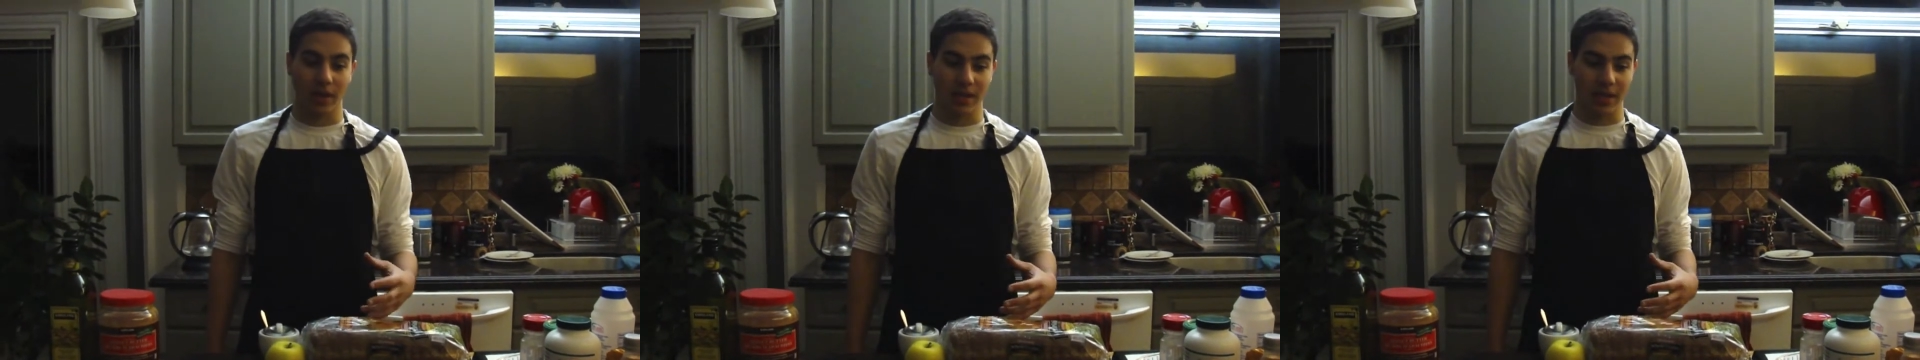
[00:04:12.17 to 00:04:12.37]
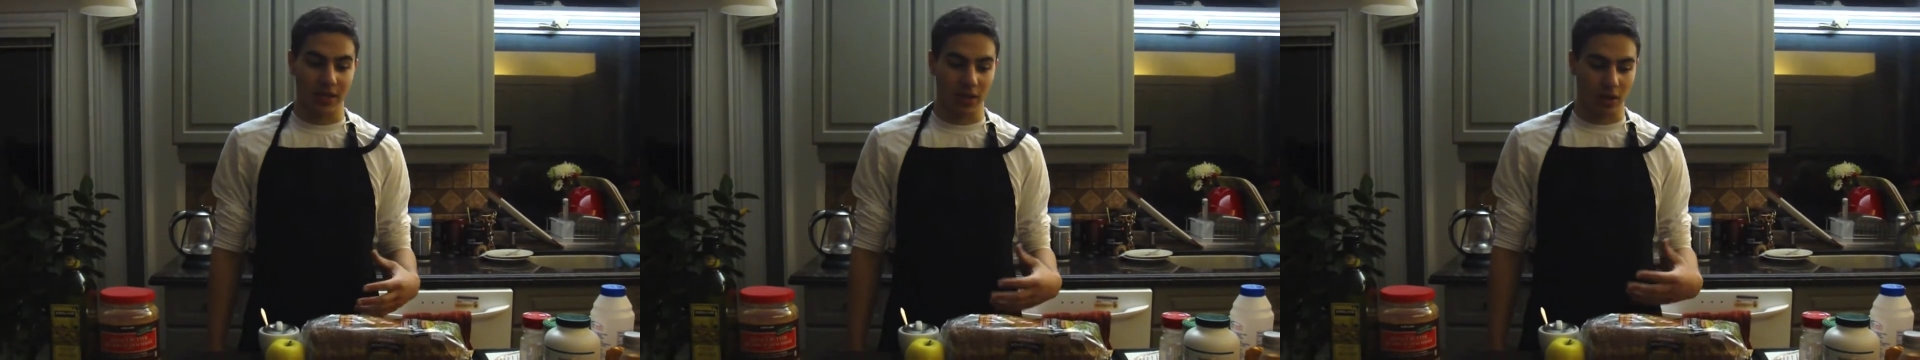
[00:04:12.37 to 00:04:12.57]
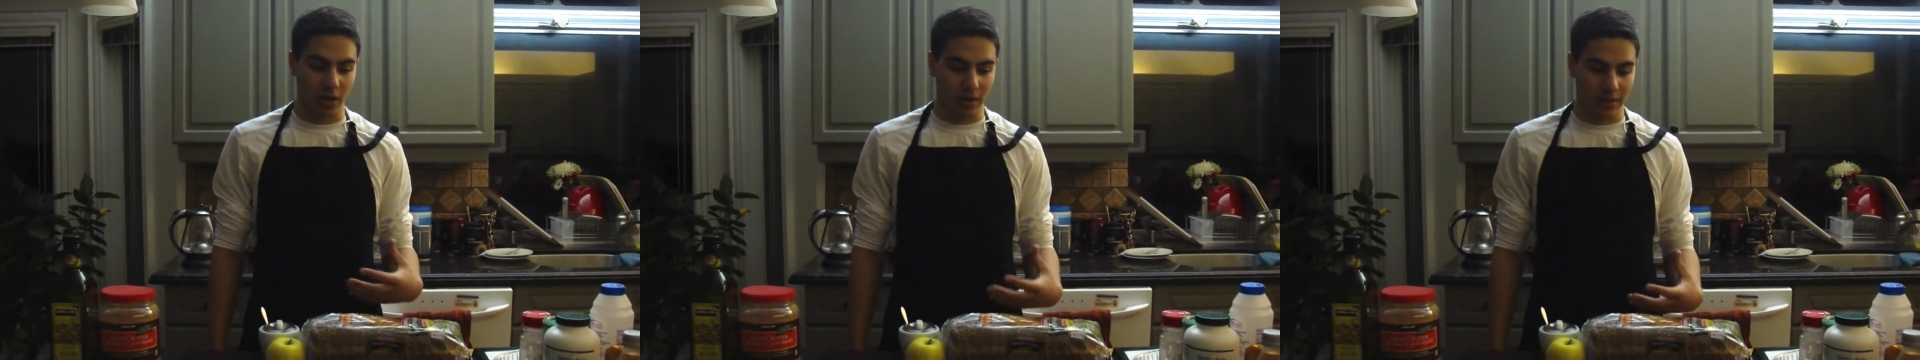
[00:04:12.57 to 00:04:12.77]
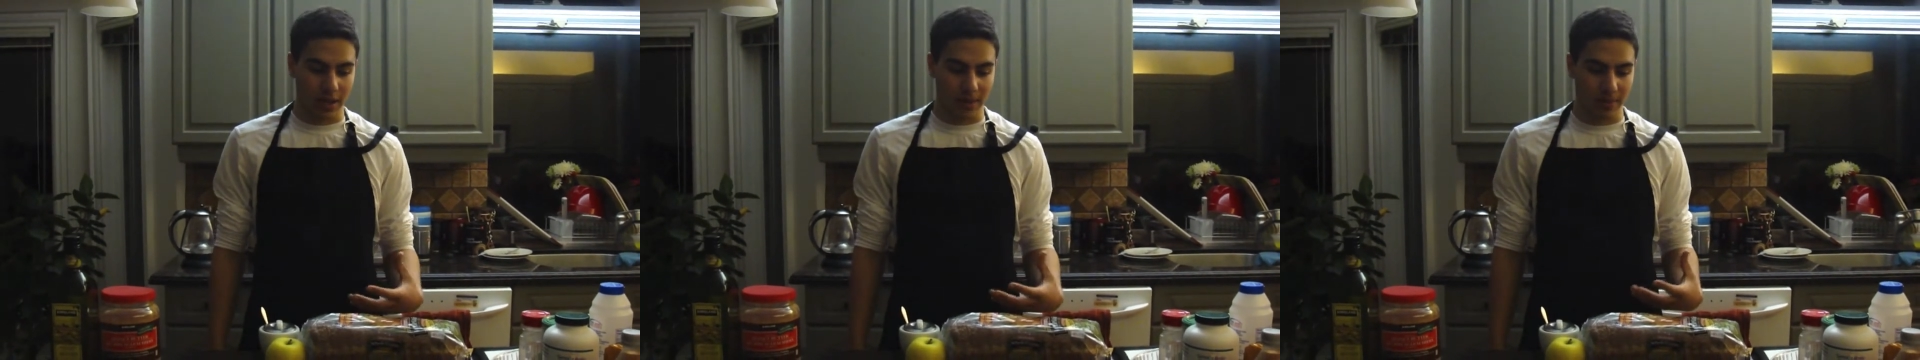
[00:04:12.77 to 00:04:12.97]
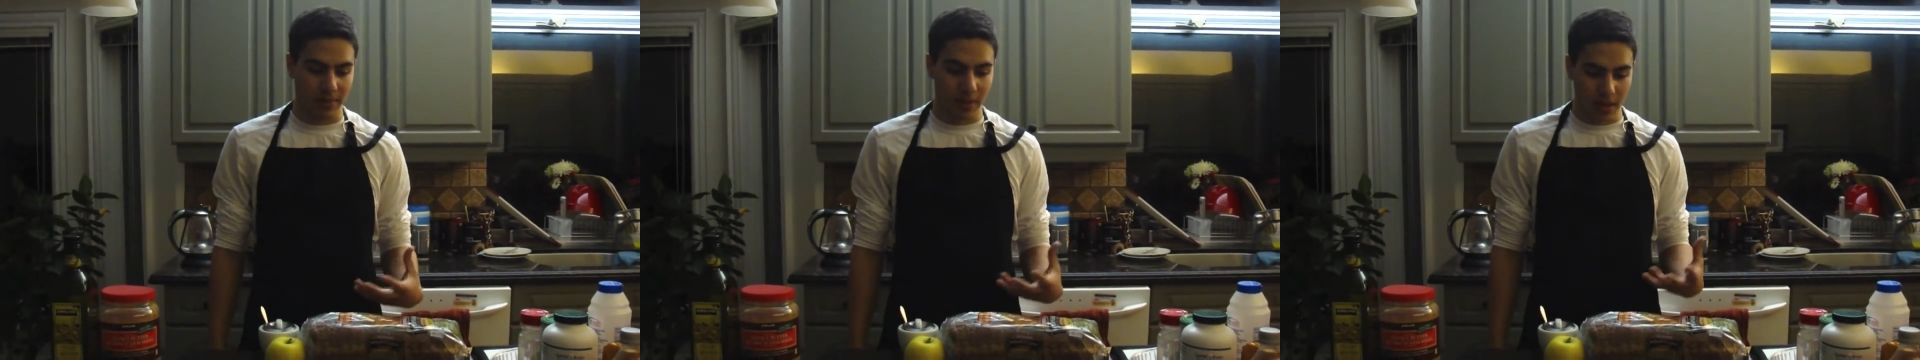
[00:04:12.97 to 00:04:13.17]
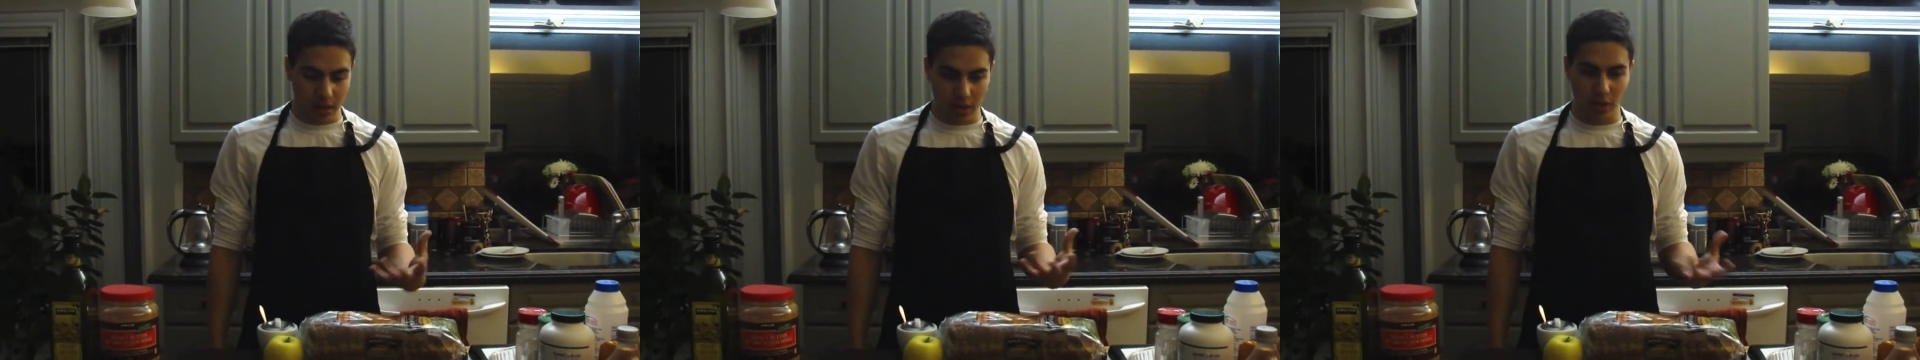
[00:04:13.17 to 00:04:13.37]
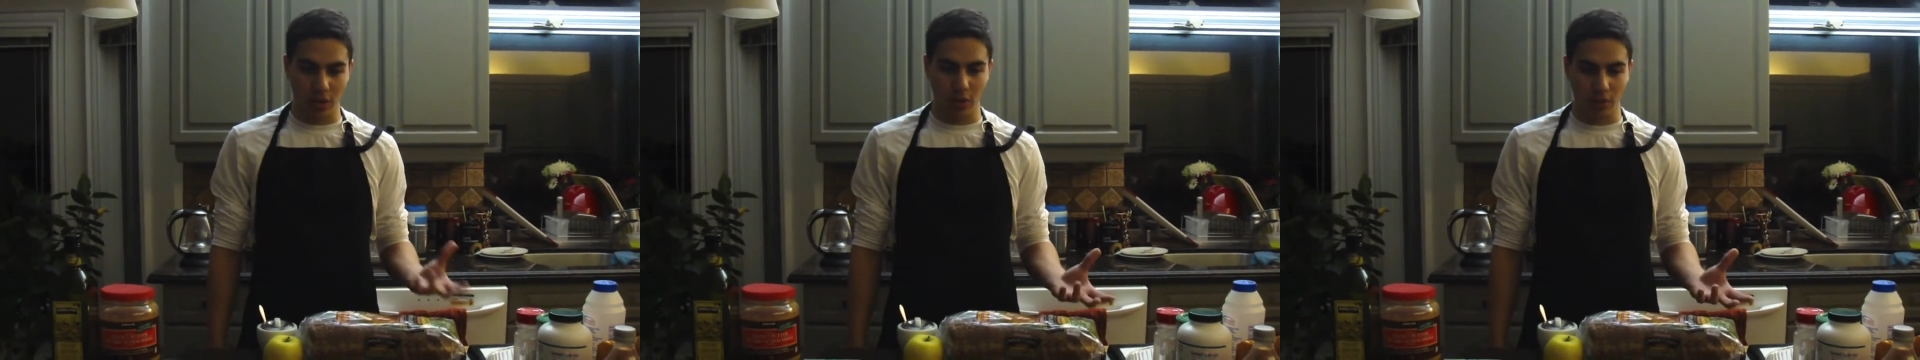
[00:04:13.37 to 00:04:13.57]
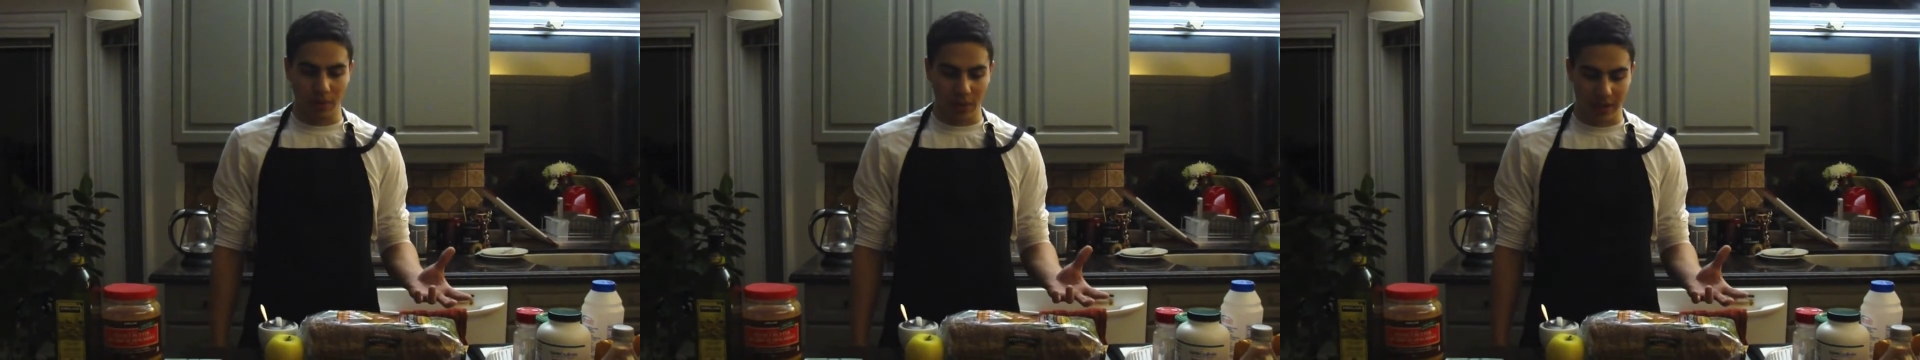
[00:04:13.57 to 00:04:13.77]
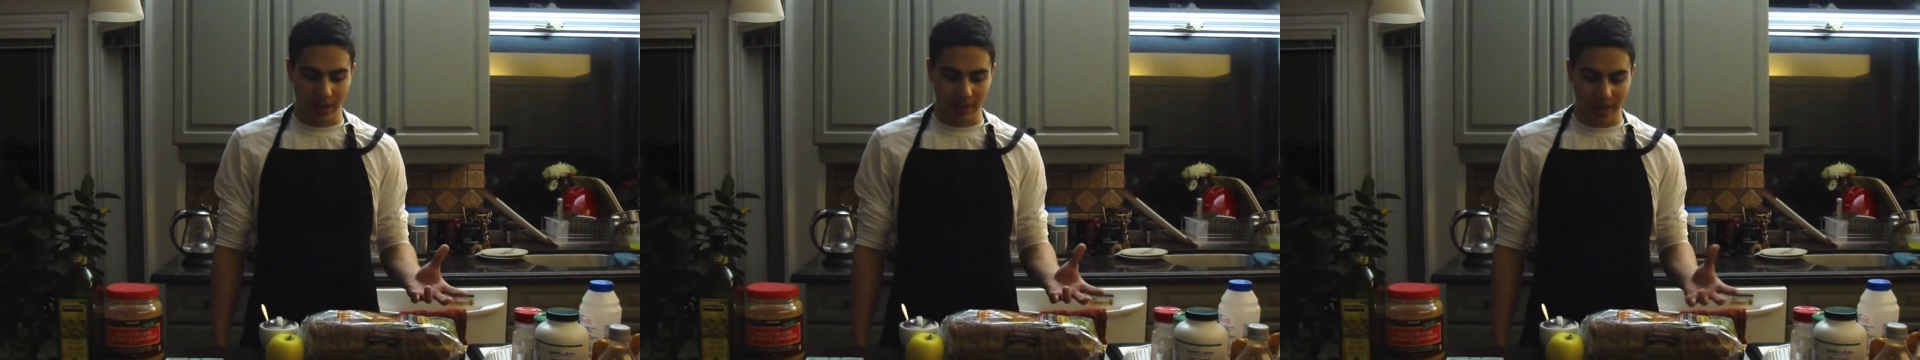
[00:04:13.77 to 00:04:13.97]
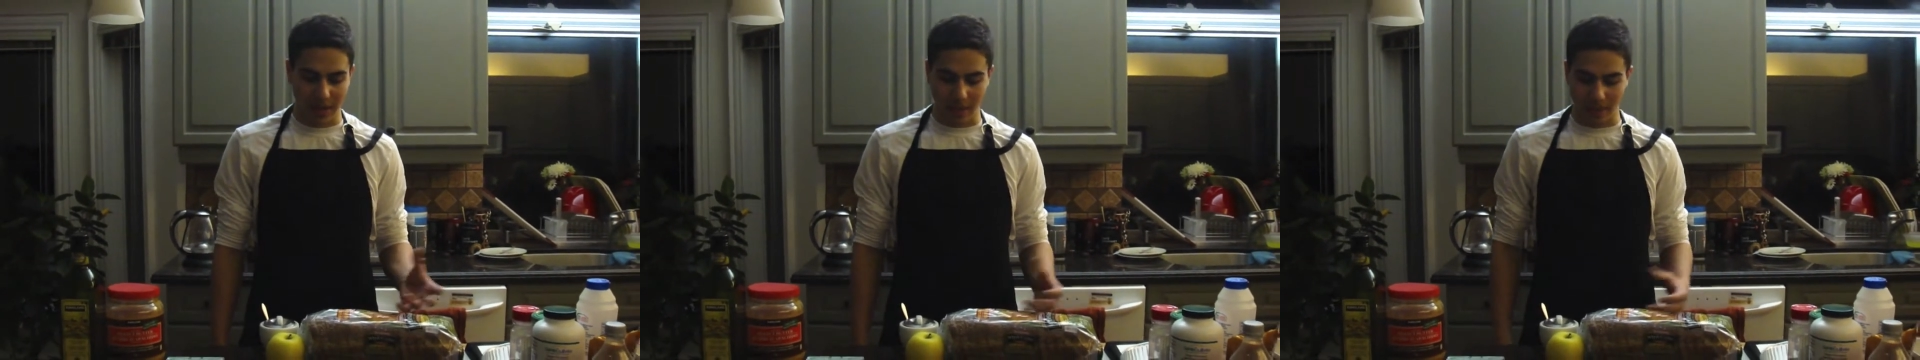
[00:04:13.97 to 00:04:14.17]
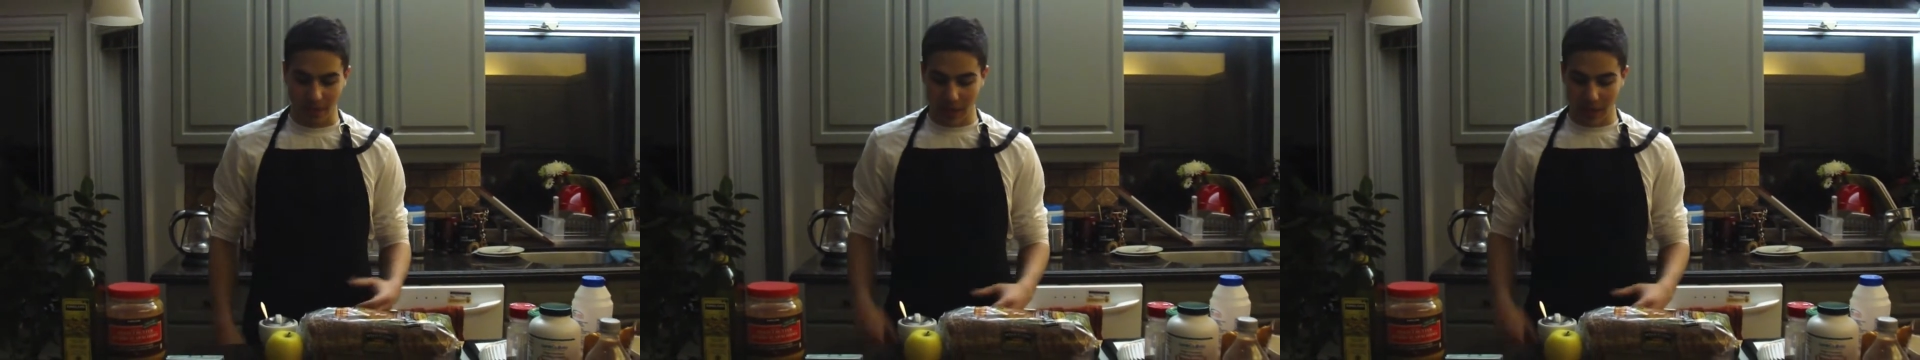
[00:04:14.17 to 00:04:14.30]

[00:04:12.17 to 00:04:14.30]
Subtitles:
takes a long time to break them down.